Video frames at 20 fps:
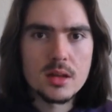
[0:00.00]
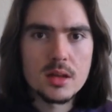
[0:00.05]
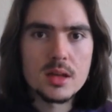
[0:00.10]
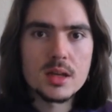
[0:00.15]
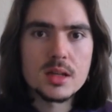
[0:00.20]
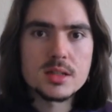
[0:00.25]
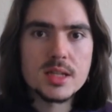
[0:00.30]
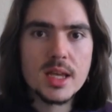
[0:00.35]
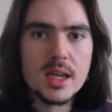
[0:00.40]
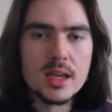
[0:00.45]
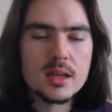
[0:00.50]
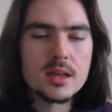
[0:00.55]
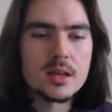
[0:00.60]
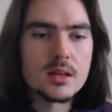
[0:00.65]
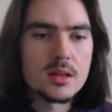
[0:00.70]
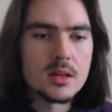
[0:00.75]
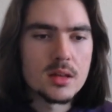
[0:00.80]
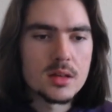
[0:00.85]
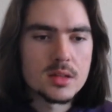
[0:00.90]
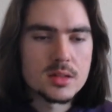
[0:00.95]
attack
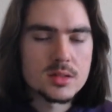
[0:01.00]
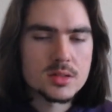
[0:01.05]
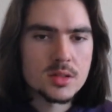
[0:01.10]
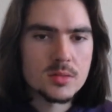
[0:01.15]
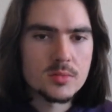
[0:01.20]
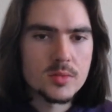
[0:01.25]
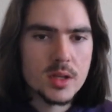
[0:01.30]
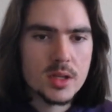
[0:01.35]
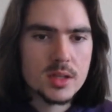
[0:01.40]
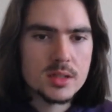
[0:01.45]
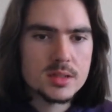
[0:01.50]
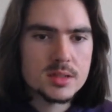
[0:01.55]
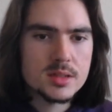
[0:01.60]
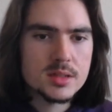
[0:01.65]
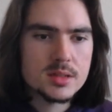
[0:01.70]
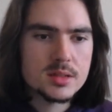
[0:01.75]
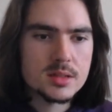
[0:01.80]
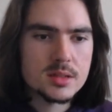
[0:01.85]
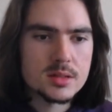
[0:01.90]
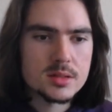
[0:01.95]
some
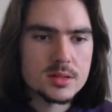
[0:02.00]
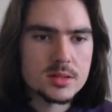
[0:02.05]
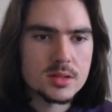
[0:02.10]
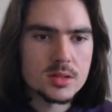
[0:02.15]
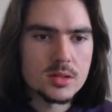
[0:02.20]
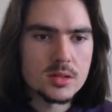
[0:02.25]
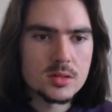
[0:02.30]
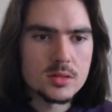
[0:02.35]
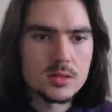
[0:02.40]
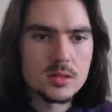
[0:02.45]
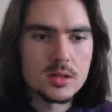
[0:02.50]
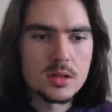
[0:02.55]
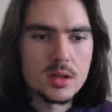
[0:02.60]
weaknesses. So